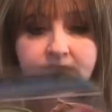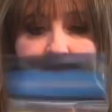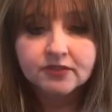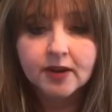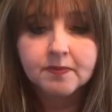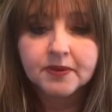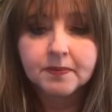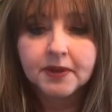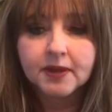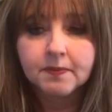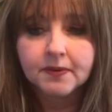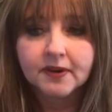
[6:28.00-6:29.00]
scrap of
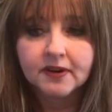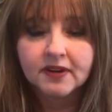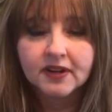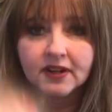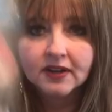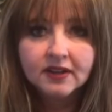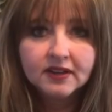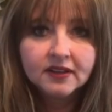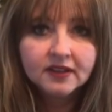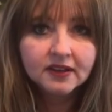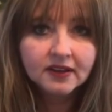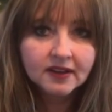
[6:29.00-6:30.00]
paper
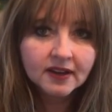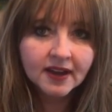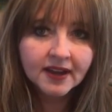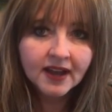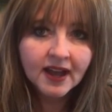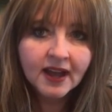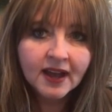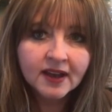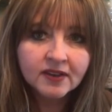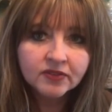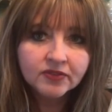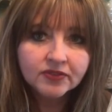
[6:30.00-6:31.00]
I
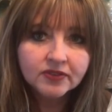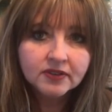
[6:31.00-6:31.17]
have